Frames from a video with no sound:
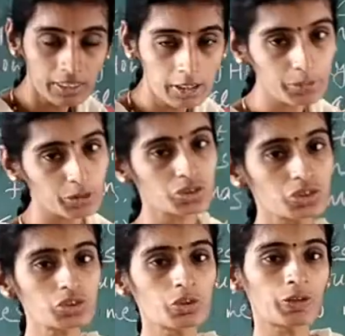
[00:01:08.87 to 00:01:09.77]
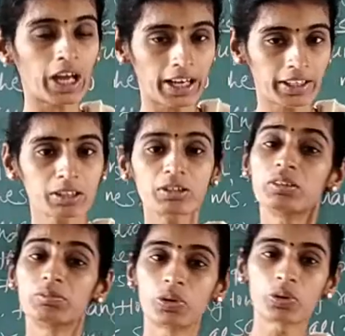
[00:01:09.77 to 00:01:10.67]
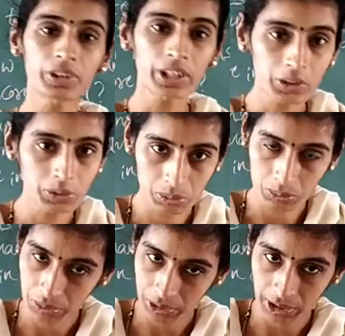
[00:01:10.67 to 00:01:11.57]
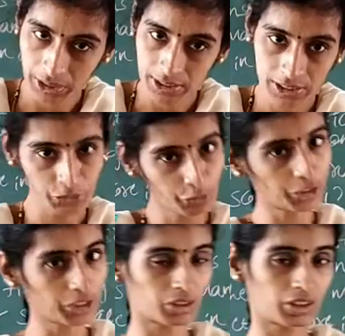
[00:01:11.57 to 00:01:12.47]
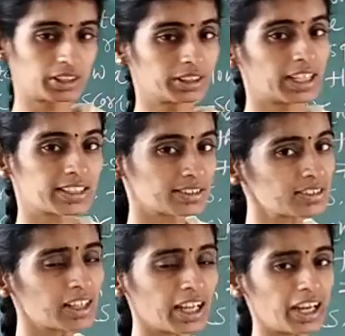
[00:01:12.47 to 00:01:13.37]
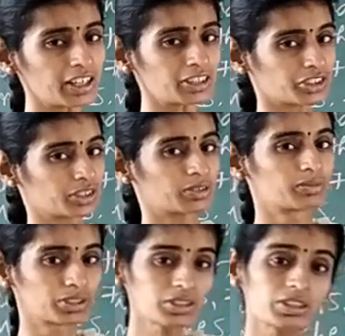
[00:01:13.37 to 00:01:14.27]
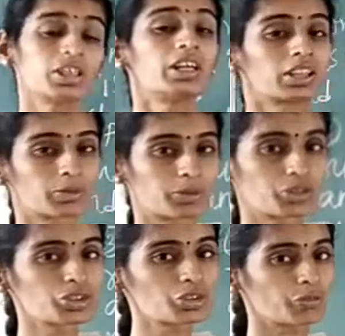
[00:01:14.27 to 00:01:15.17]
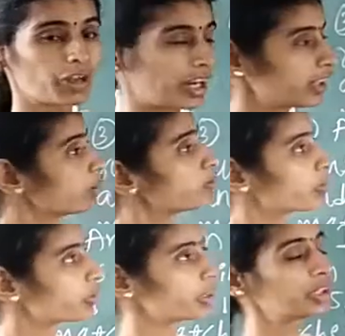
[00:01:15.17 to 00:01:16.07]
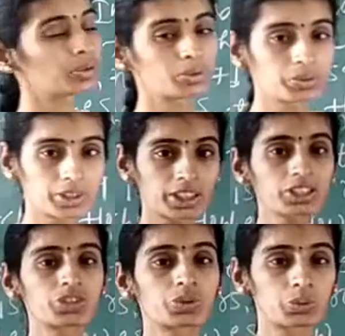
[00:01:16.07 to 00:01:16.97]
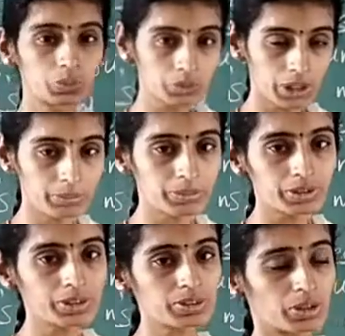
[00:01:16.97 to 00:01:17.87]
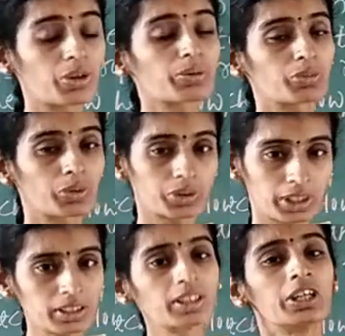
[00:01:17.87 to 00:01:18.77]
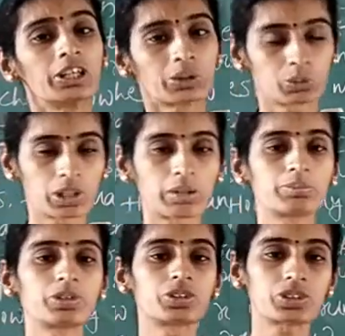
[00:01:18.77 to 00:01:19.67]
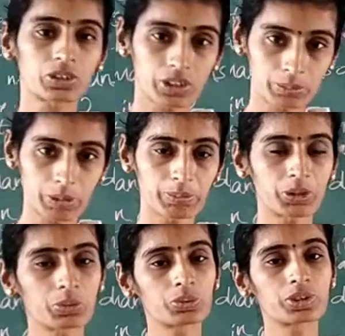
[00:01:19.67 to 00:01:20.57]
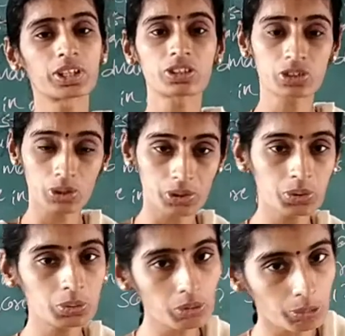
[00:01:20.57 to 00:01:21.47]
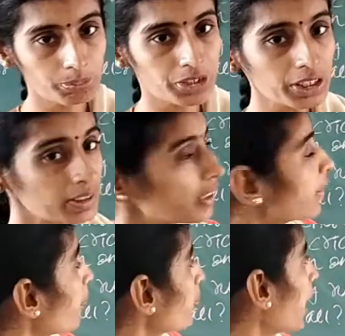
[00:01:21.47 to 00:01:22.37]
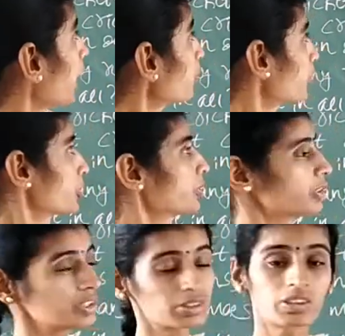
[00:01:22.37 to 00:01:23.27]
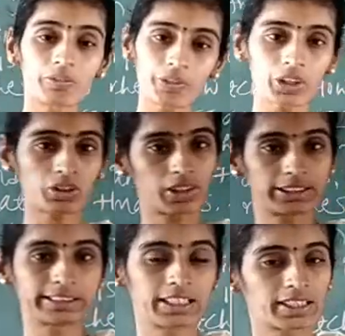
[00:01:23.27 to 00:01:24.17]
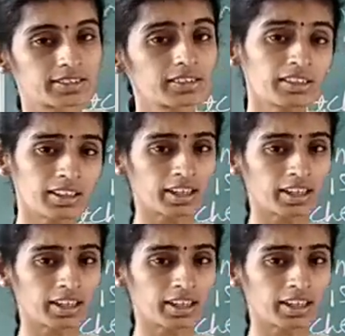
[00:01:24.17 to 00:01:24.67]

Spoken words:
the process of adding more than two things, we call it as an addition. Means the process of adding more than two things, two numbers, or more than two numbers, or it may be two things or two objects, that process we call it as an